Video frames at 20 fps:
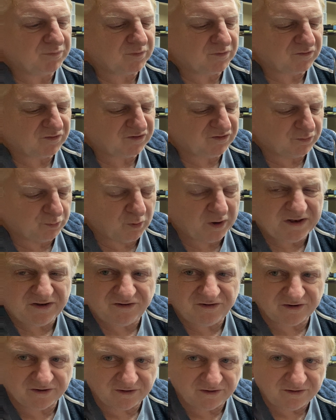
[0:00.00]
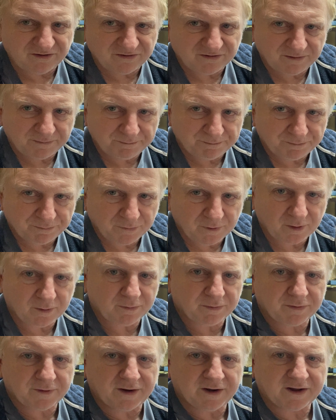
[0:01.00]
switches
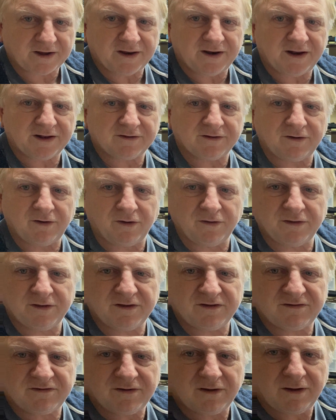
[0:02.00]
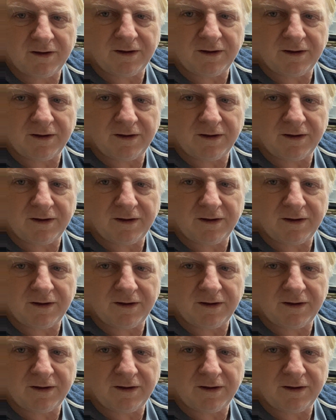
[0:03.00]
that are connected on this